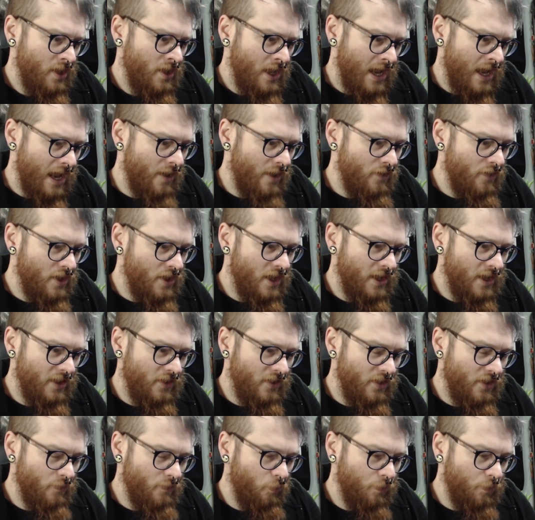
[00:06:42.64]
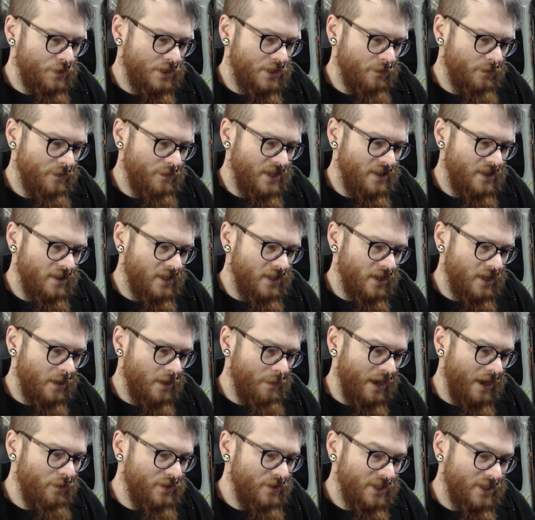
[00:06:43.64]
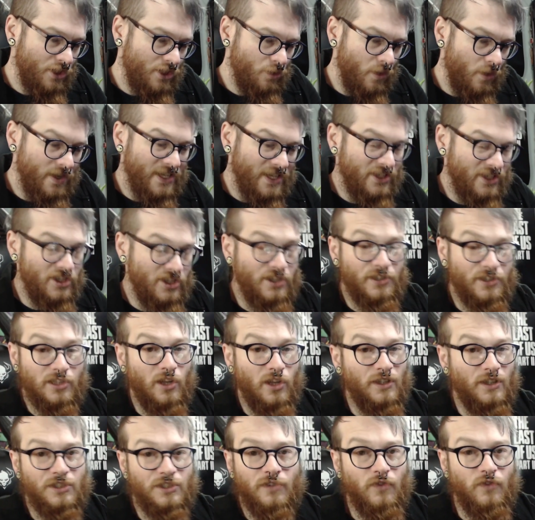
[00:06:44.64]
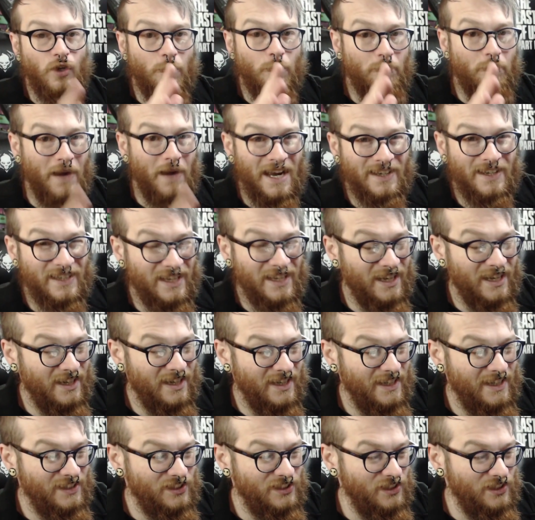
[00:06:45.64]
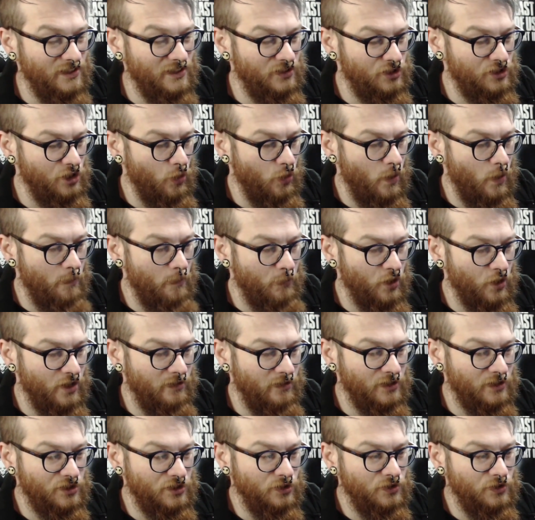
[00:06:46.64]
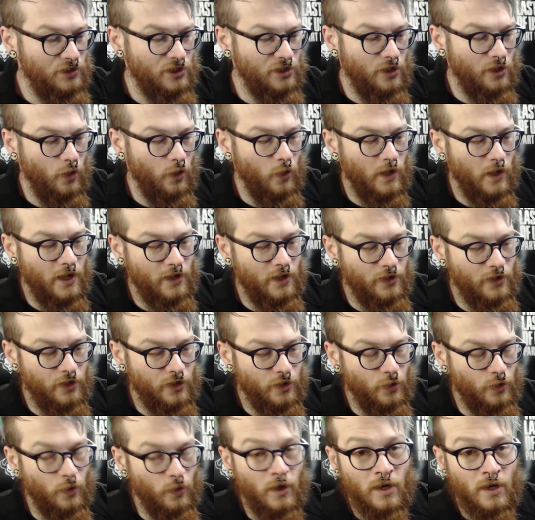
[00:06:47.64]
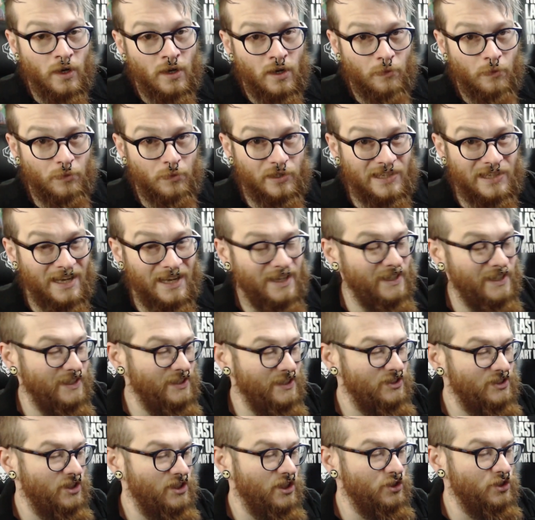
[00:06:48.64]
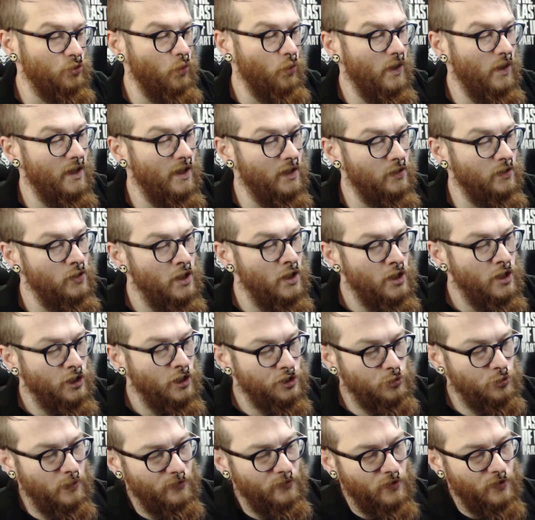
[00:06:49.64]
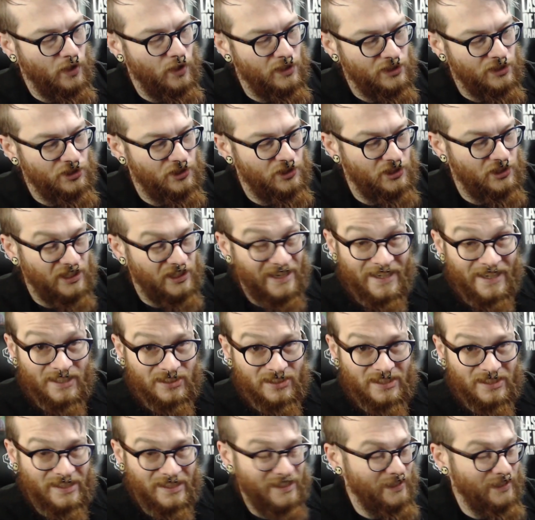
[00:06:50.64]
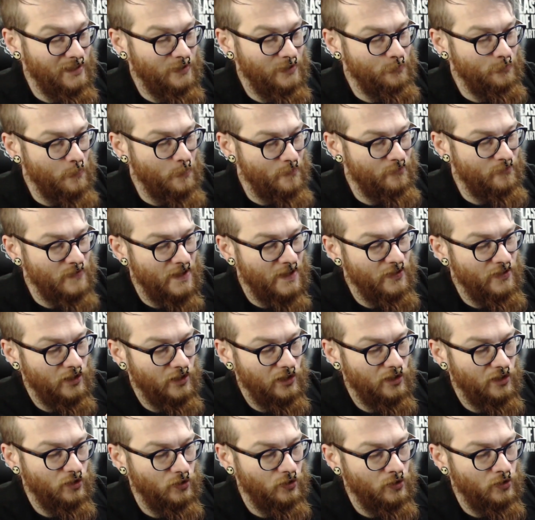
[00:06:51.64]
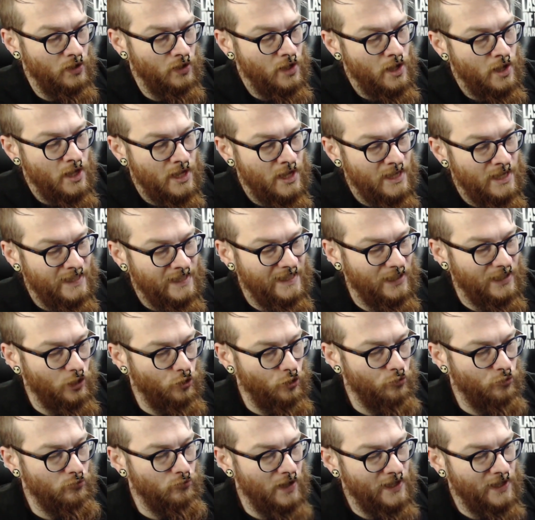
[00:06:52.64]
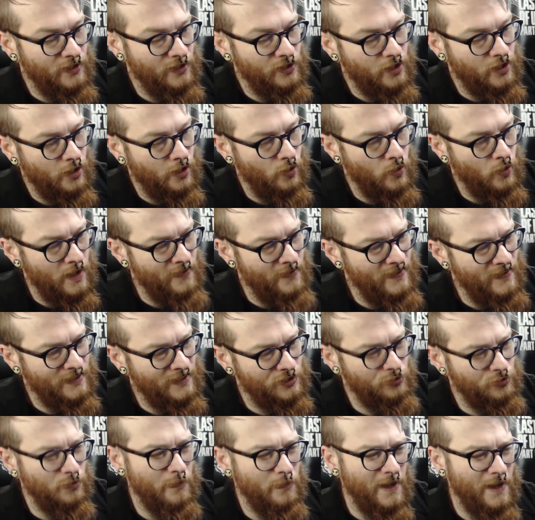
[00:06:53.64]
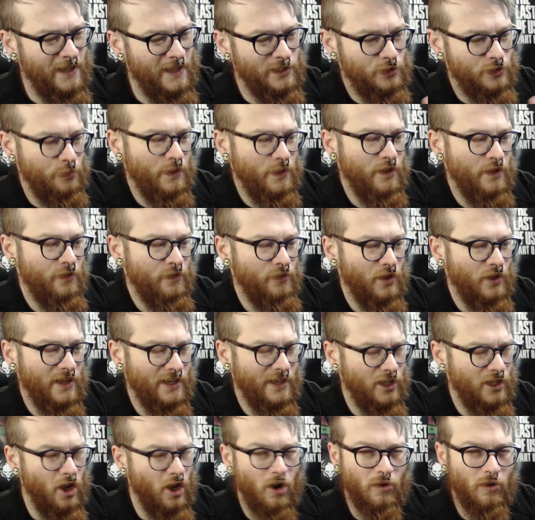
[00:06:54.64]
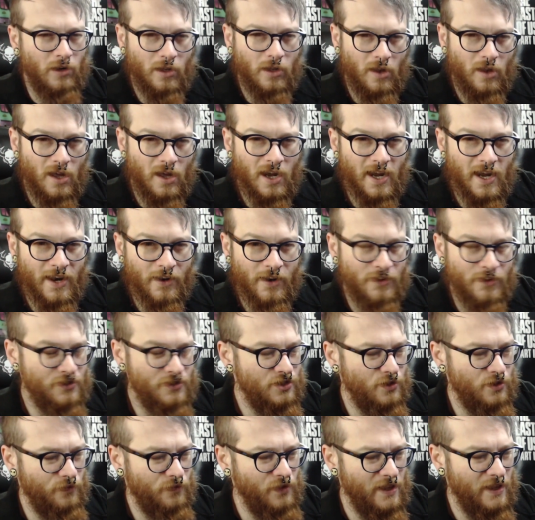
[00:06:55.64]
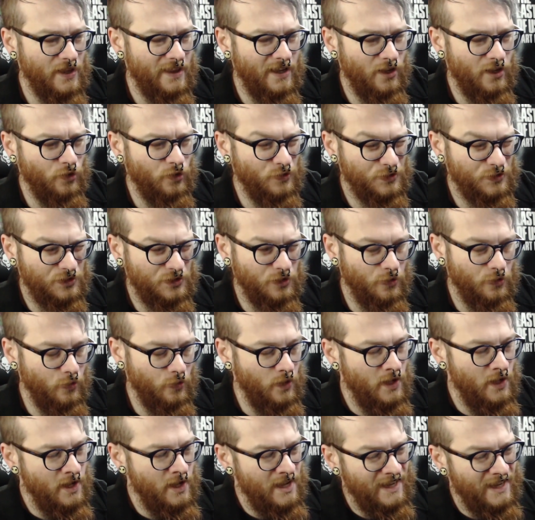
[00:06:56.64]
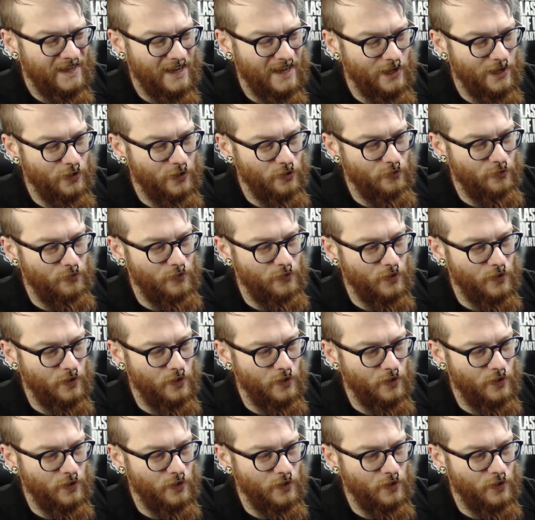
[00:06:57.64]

And something that about this one is there's lots of new bad guys and so on, but there is also a new protagonist as well. So we've got 6 here in the little yellow raincoat, and this reminds me of like Coraline and stuff like that, also kind of